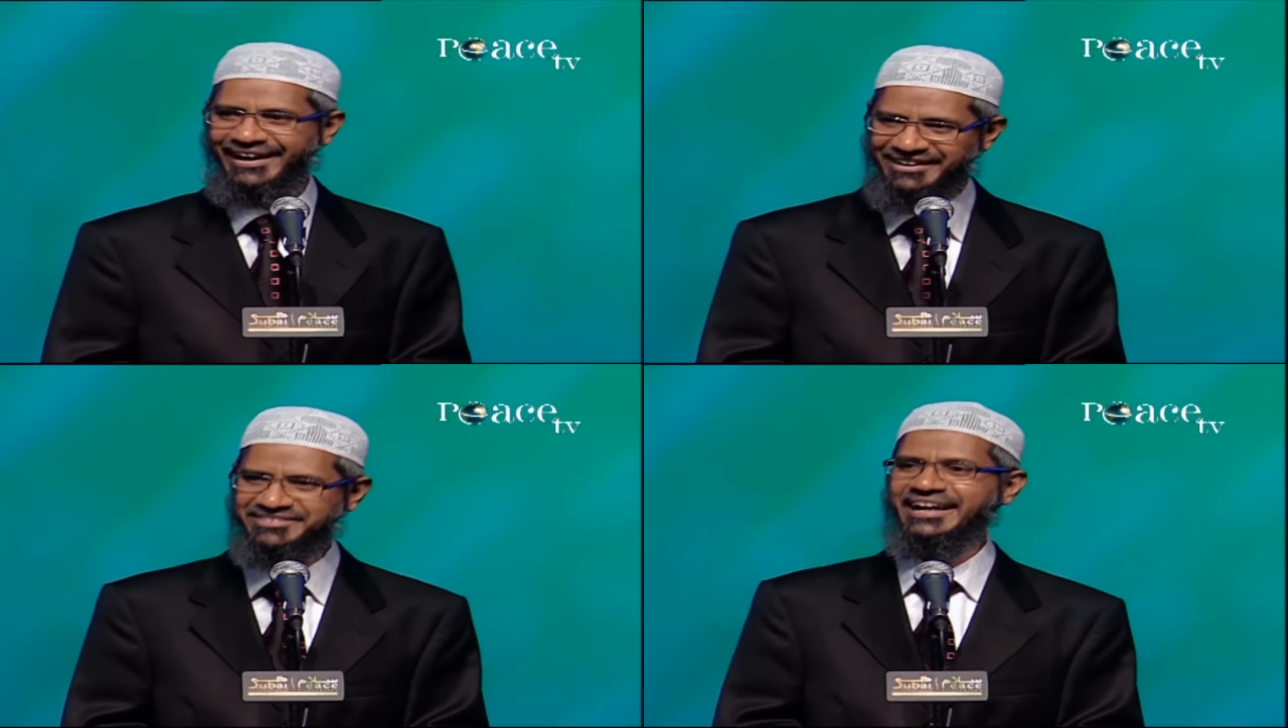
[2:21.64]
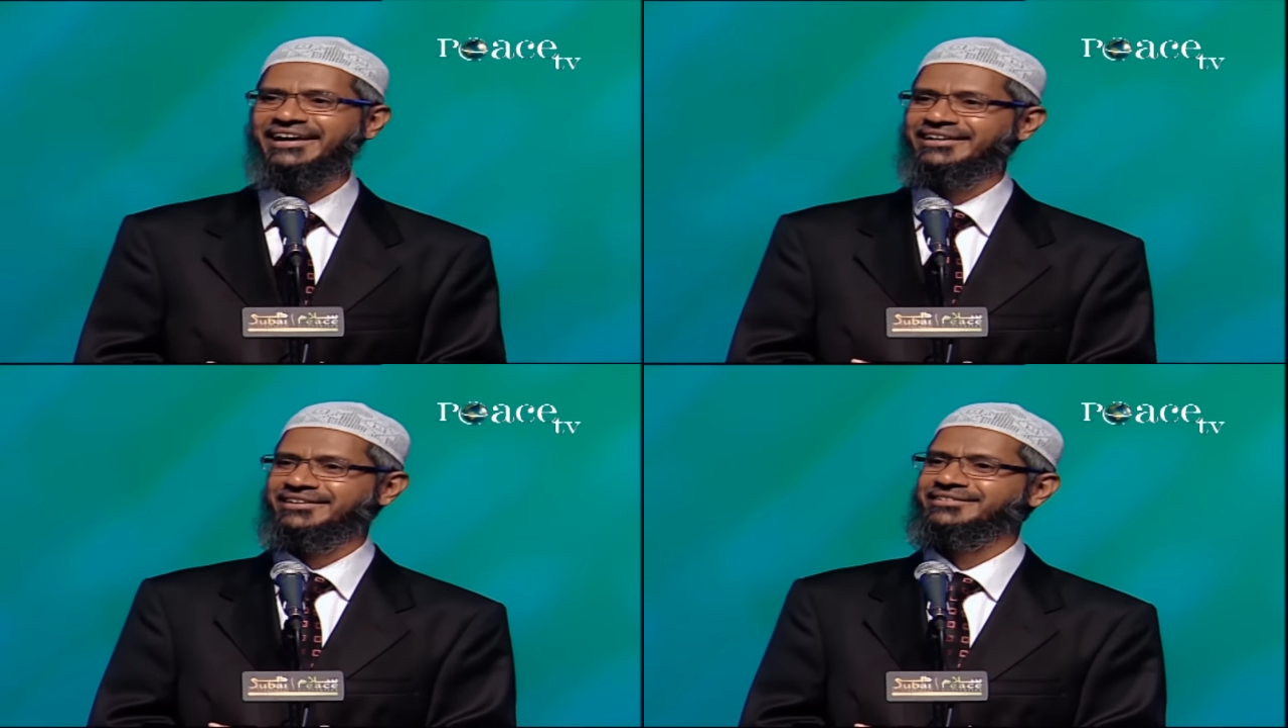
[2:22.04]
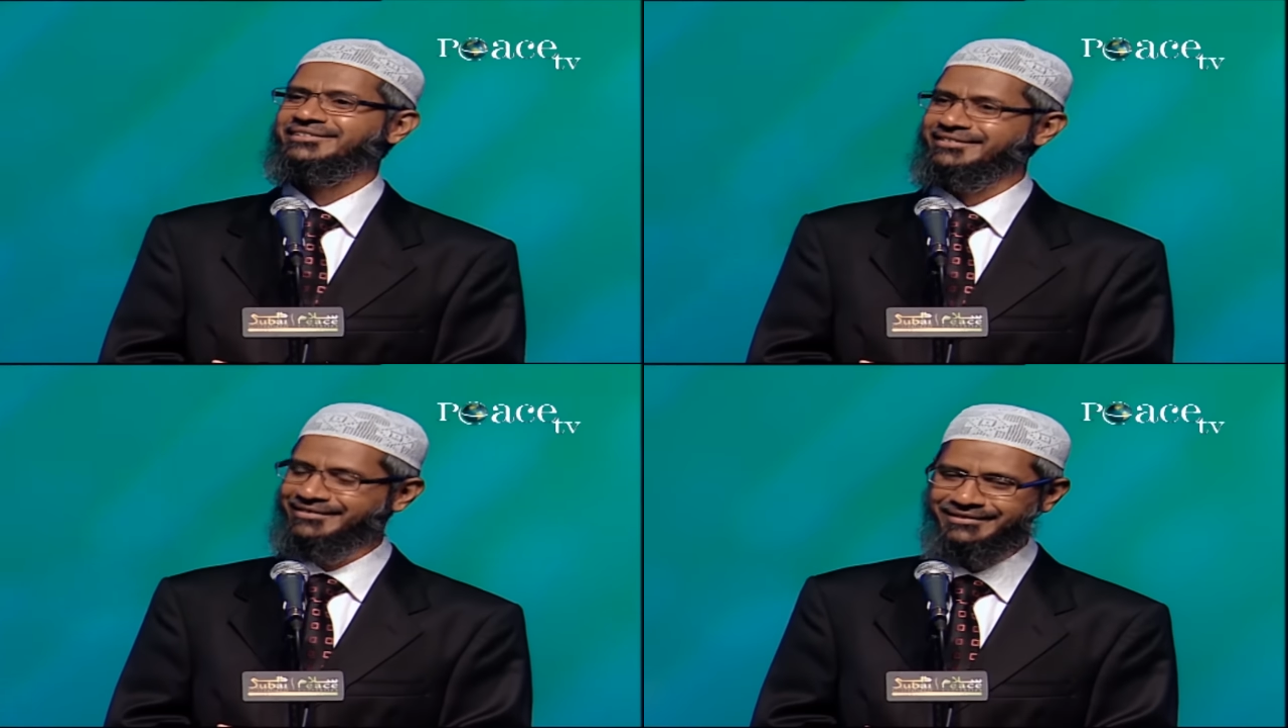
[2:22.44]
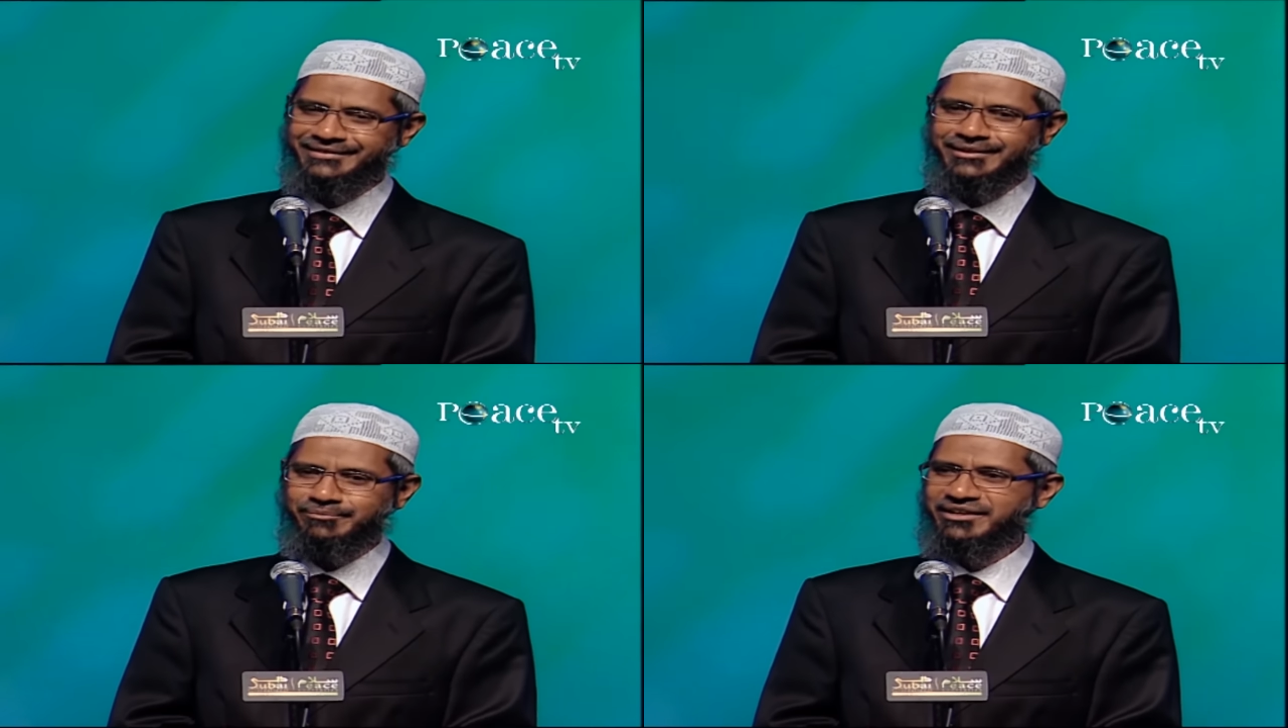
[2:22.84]
understanding.
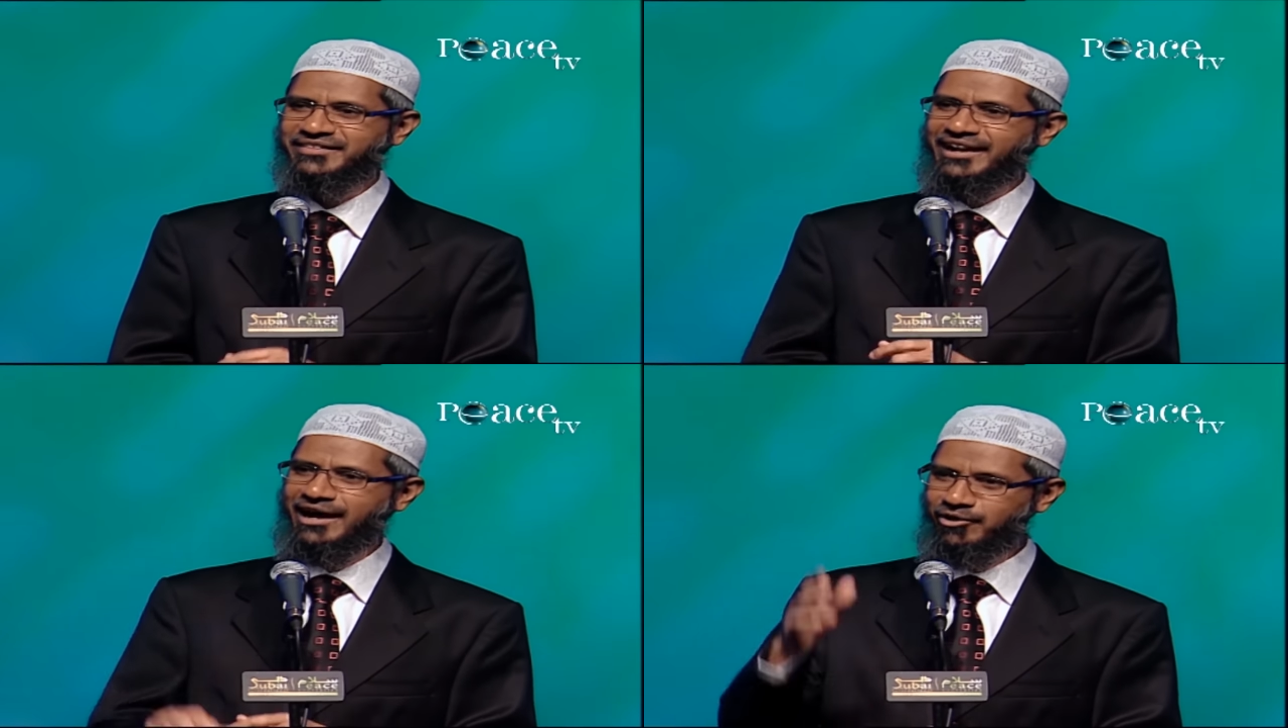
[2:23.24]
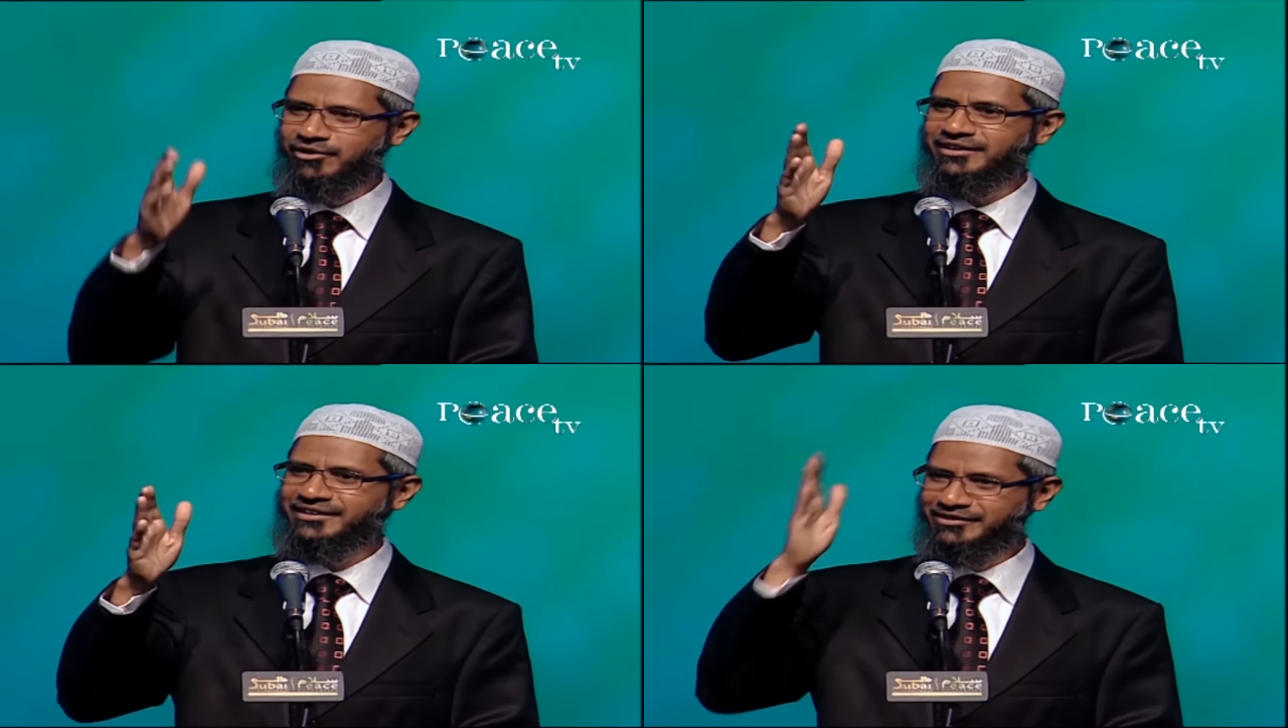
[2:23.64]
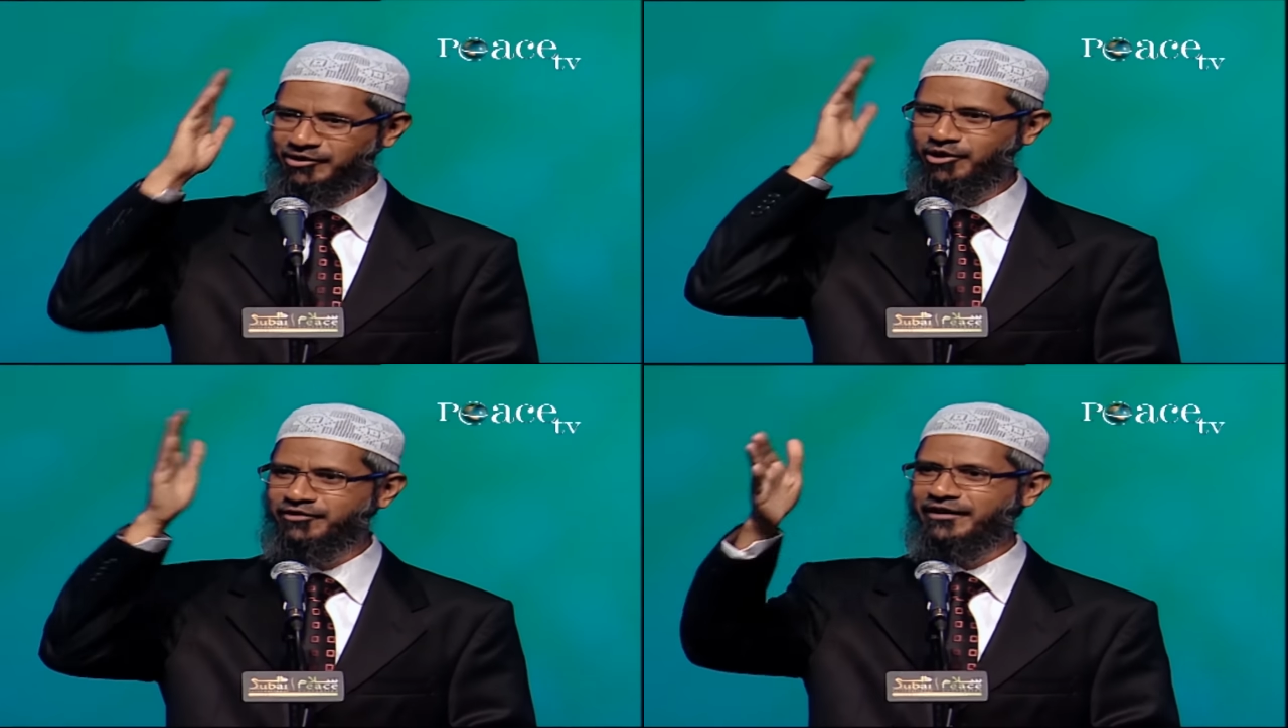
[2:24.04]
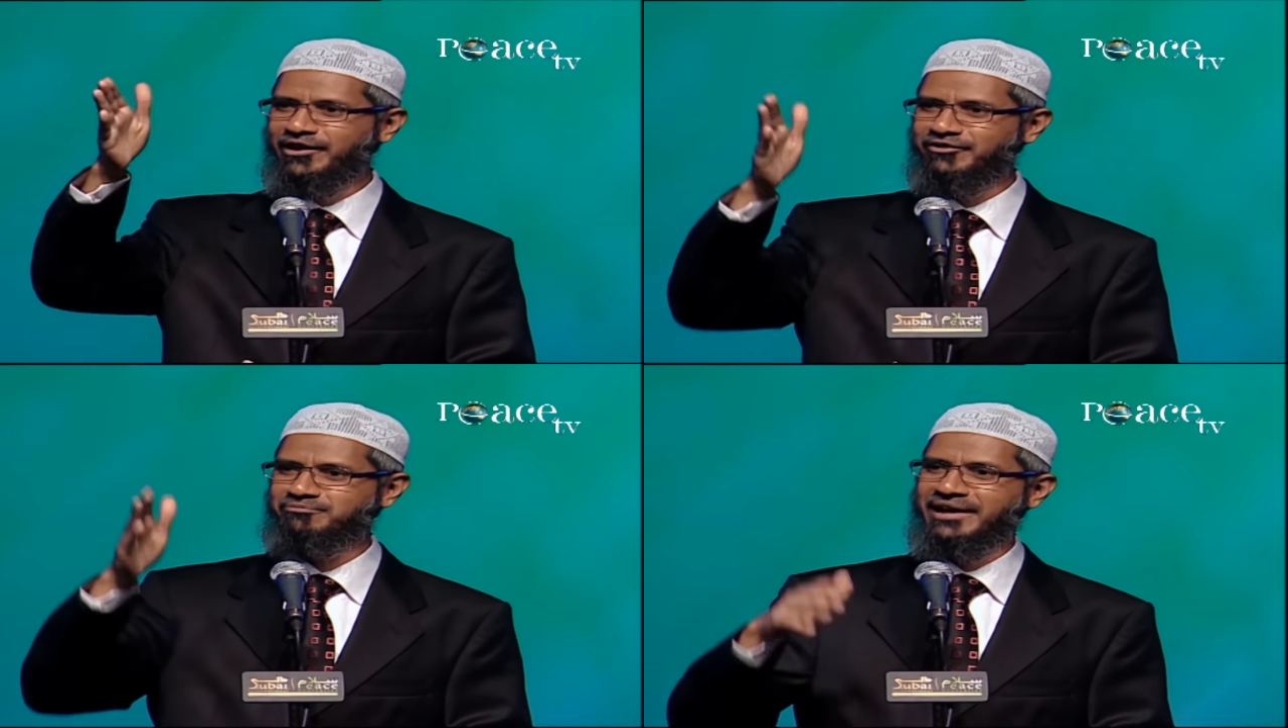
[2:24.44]
Rules. Brother Rahul is an old
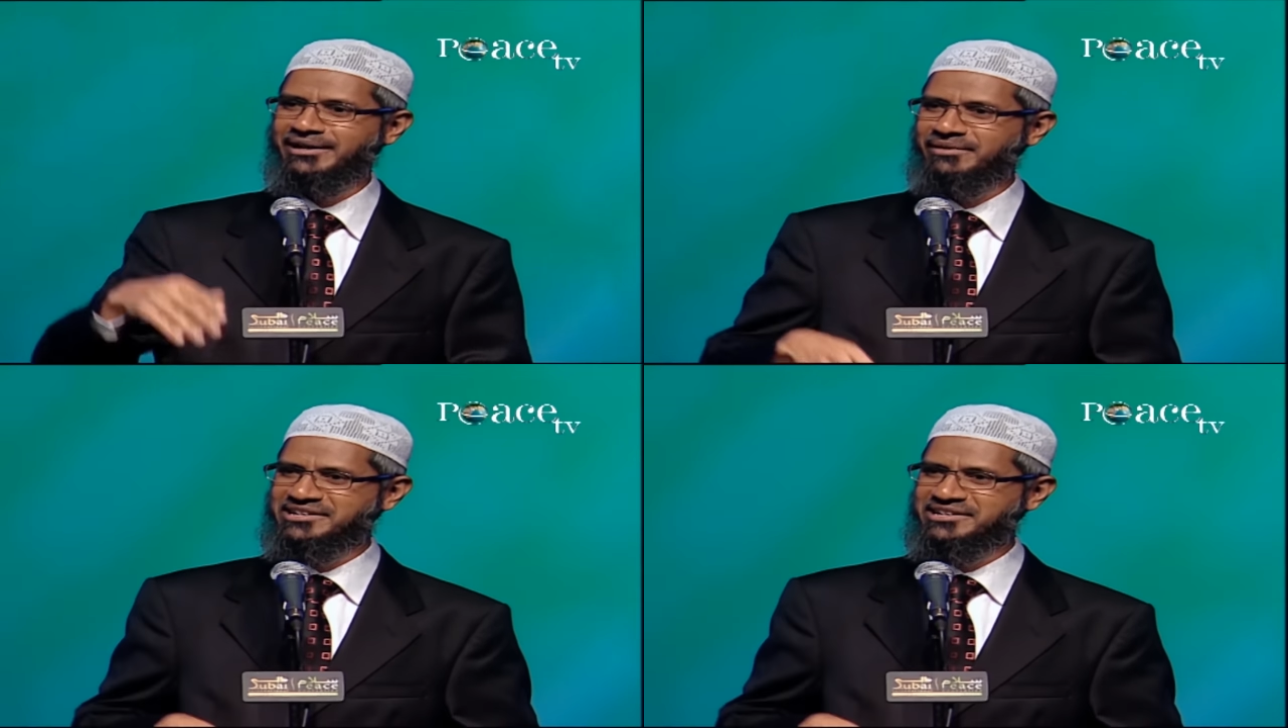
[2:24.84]
friend of mine,